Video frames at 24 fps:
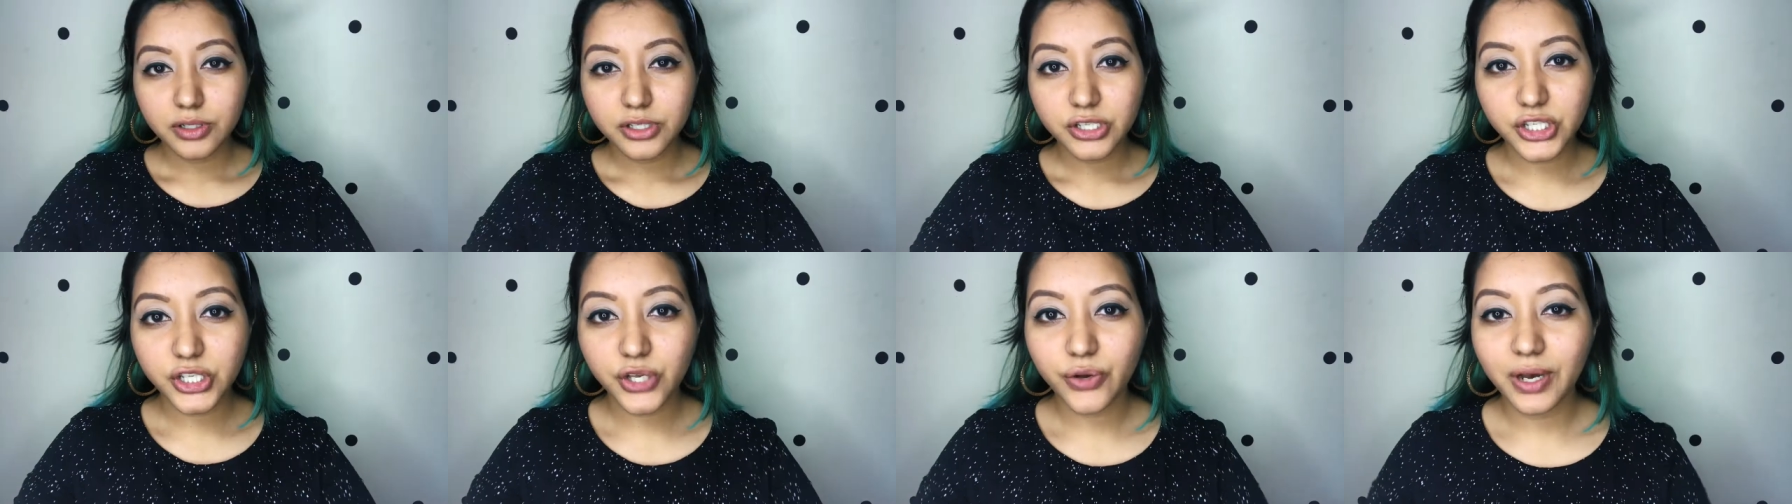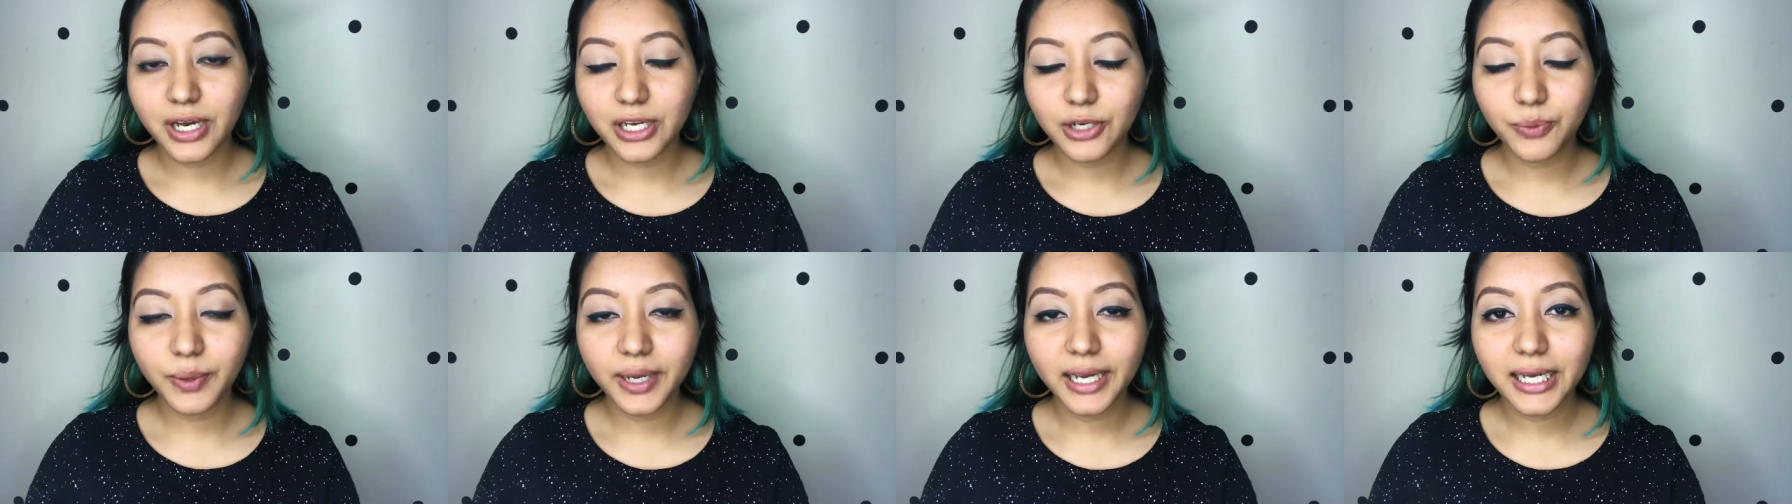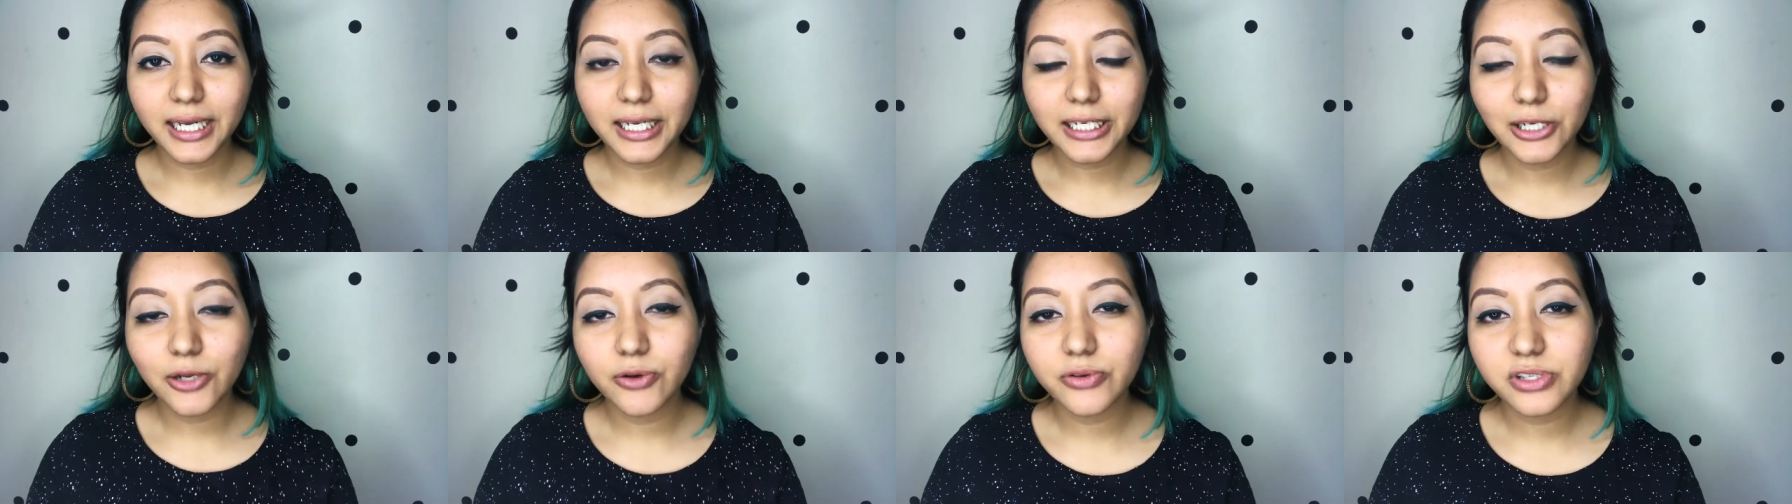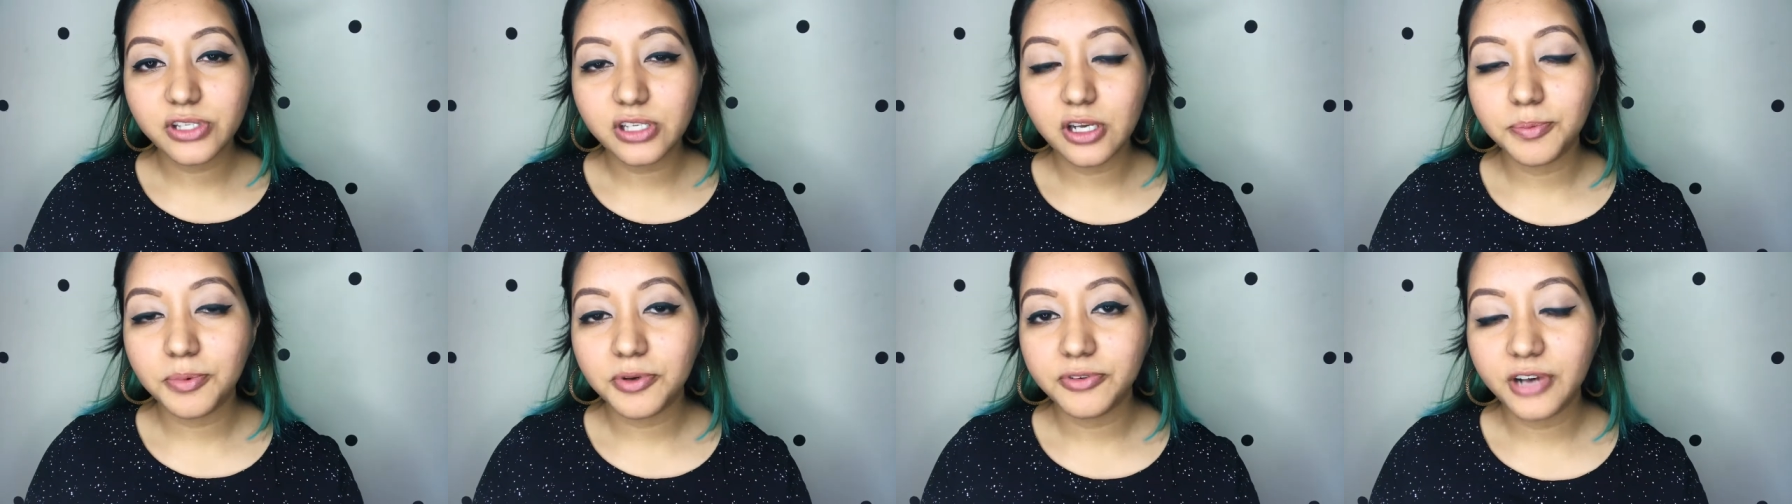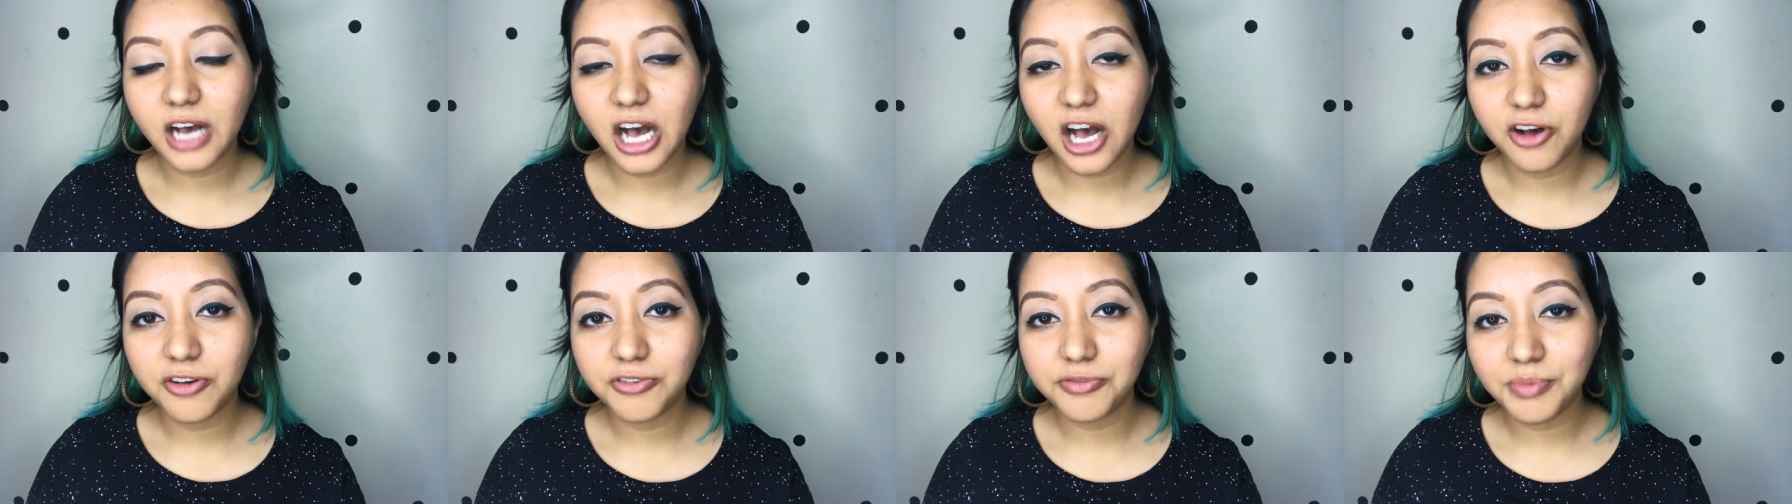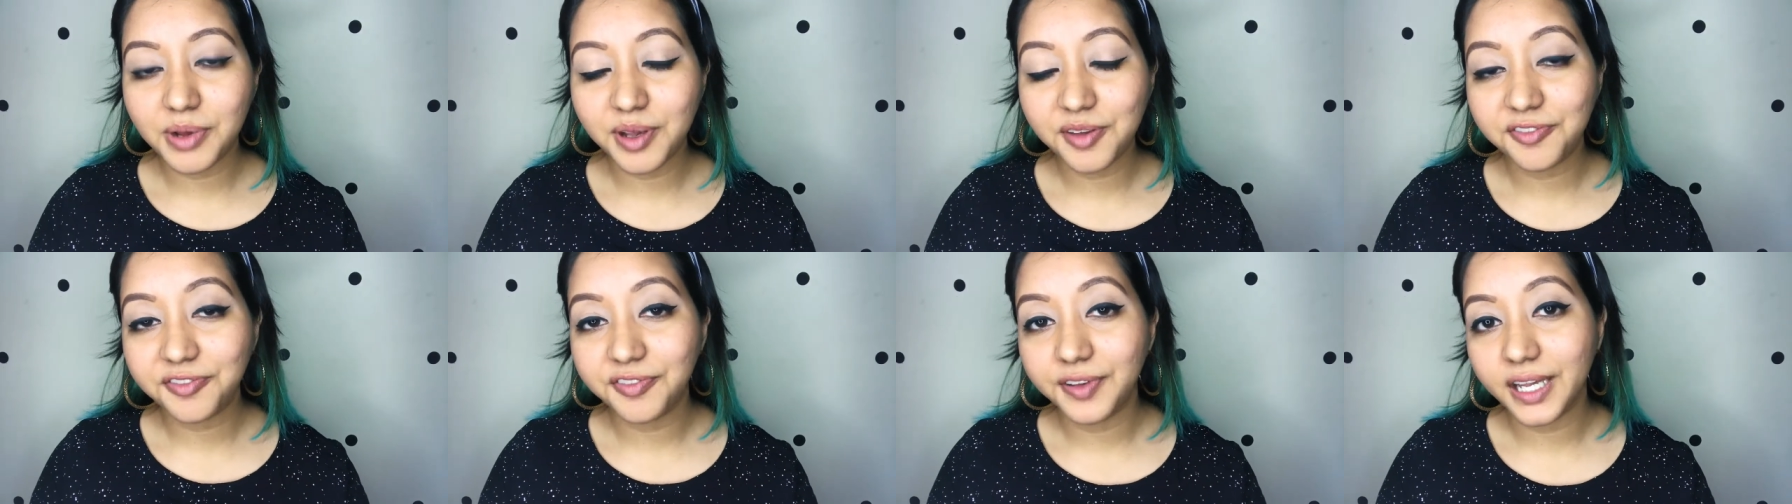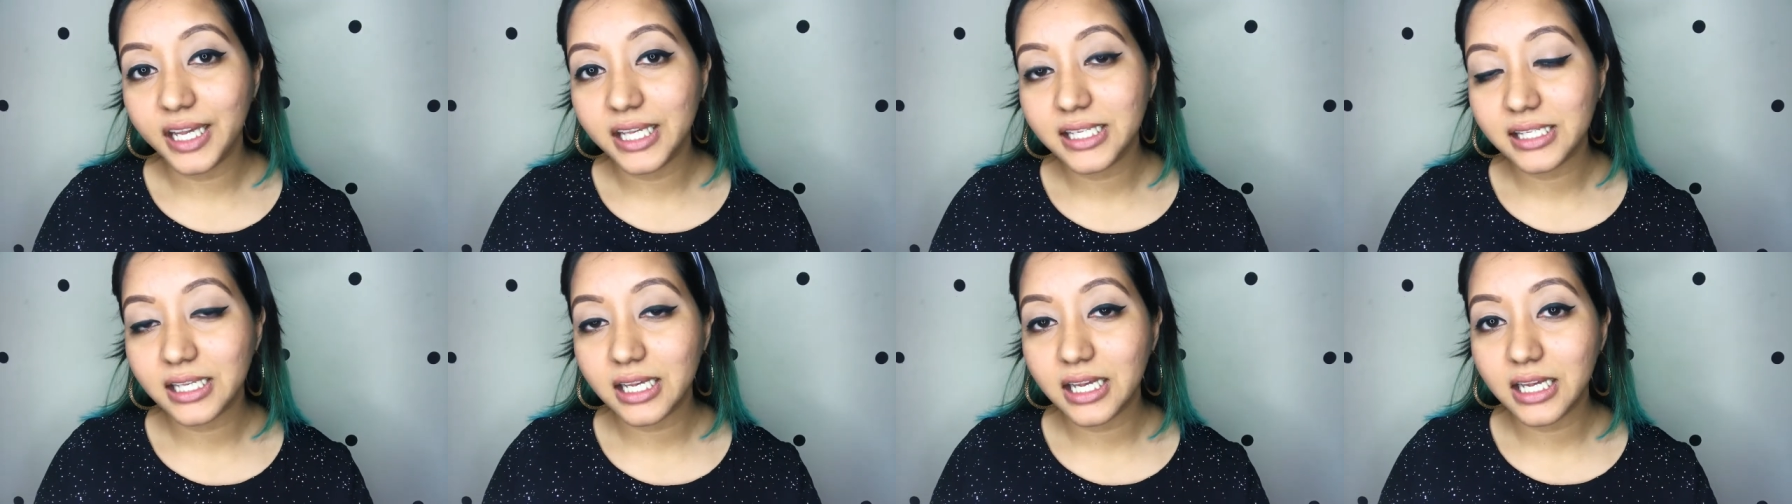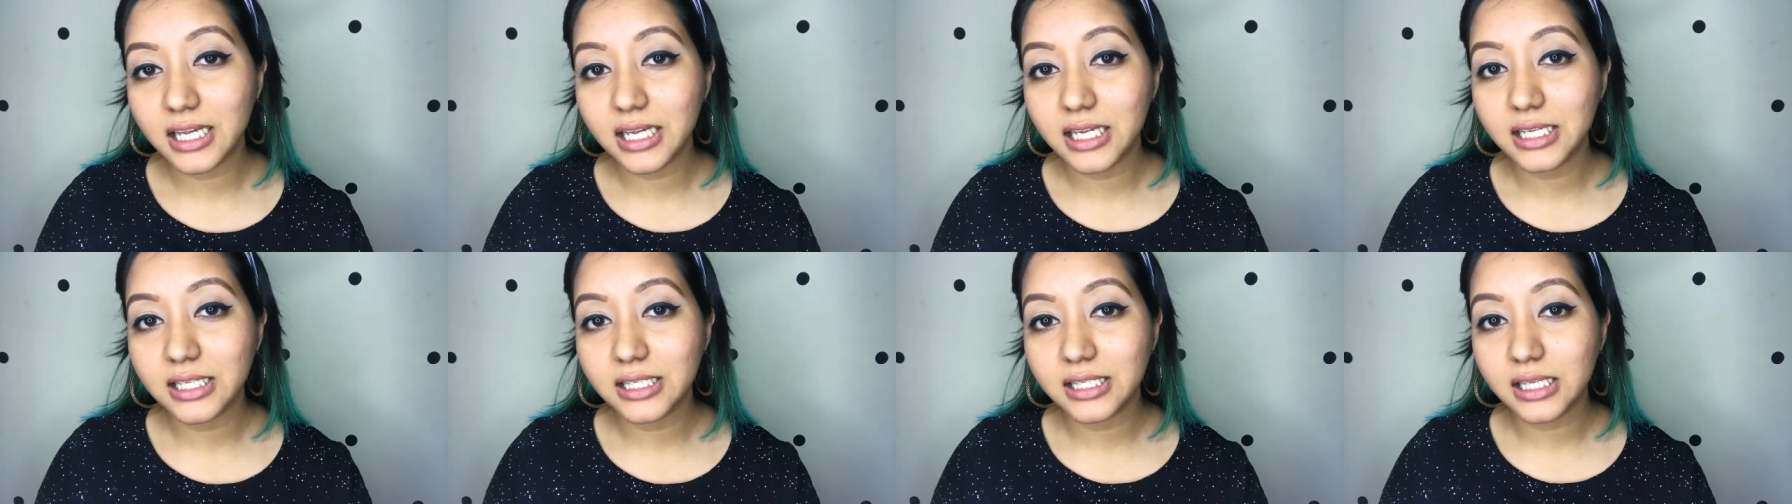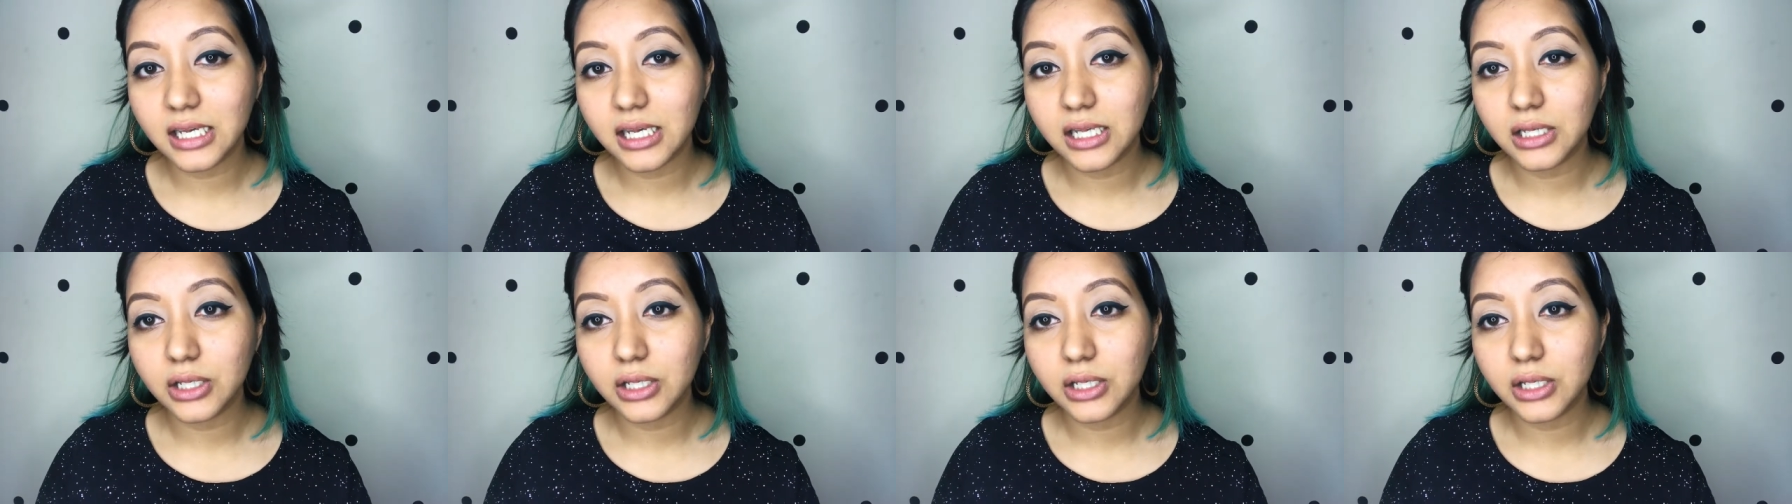So a quick close-up of how my face is